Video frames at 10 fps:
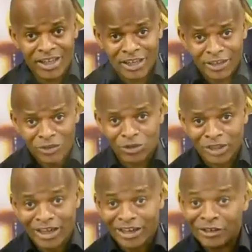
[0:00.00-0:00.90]
Let it
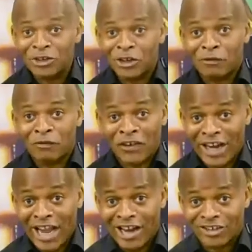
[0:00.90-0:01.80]
cool down. I know you're
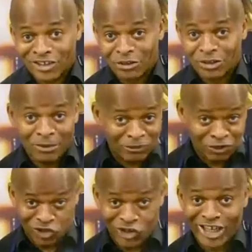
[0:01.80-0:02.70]
very anxious. Some of
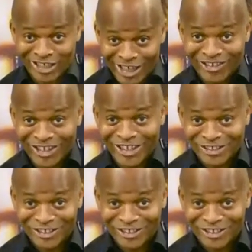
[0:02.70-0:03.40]
you are trying it now.